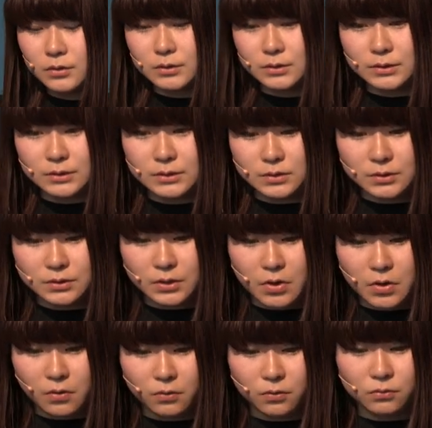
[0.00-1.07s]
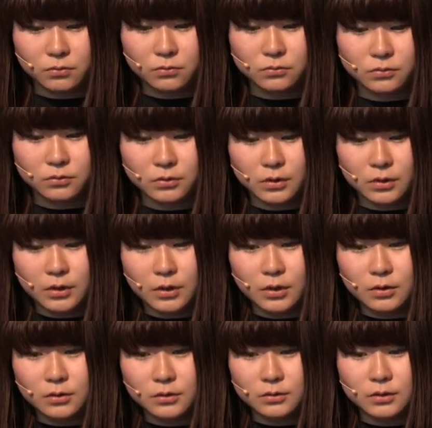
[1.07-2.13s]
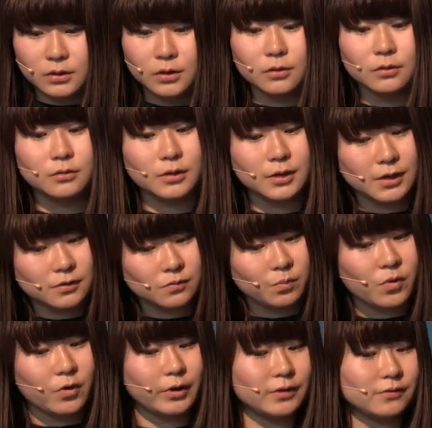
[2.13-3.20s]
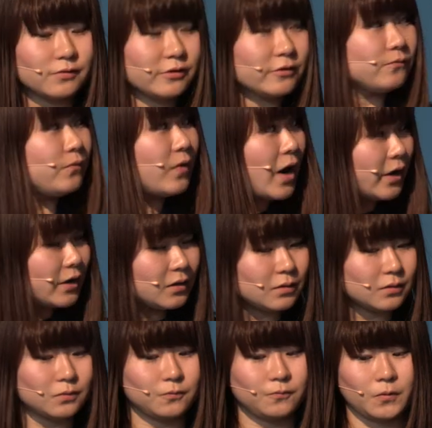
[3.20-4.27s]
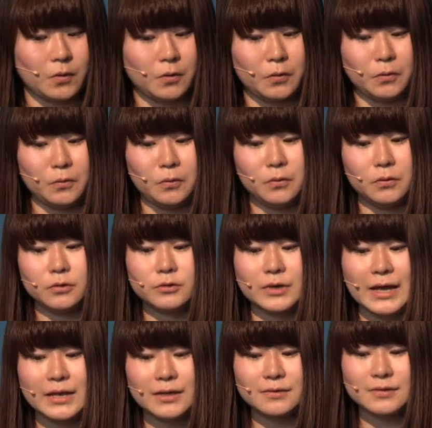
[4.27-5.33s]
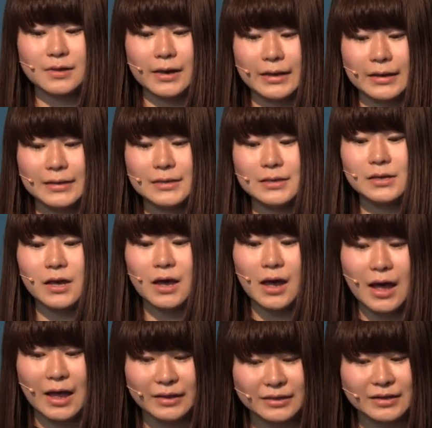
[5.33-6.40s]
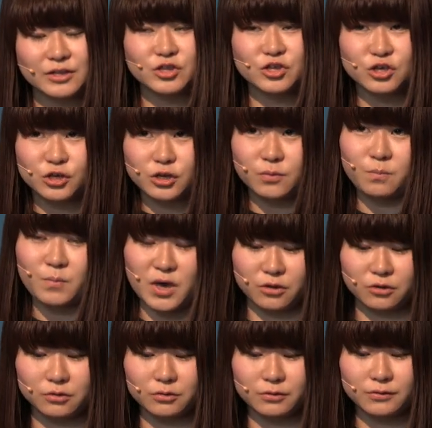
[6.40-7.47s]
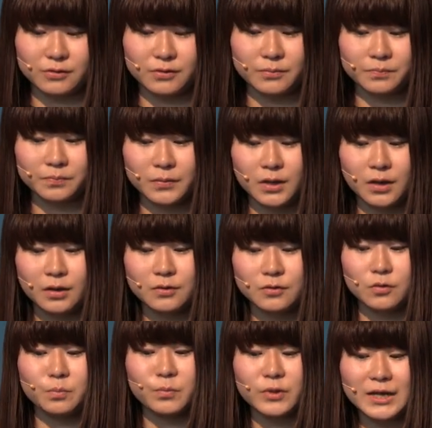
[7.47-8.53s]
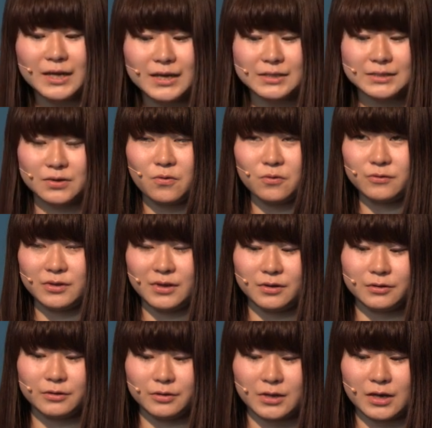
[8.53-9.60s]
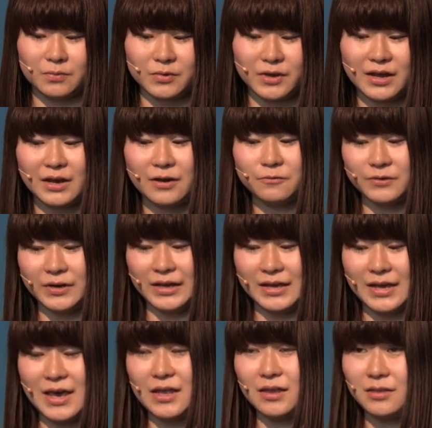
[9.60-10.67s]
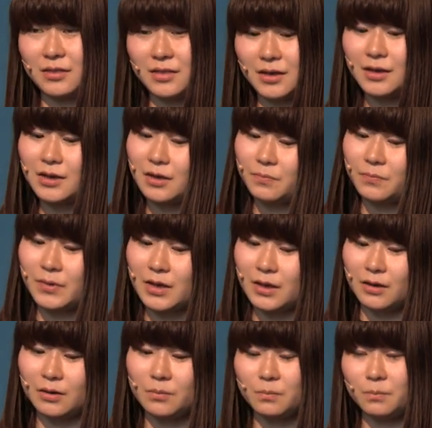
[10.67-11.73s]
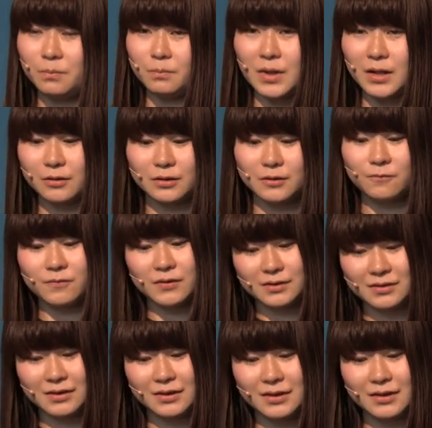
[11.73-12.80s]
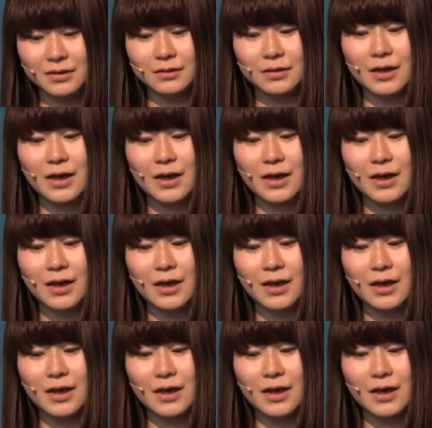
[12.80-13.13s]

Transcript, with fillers: So these points are vital for client-side anti-cheating measures. So please consider them carefully and think up a multifaceted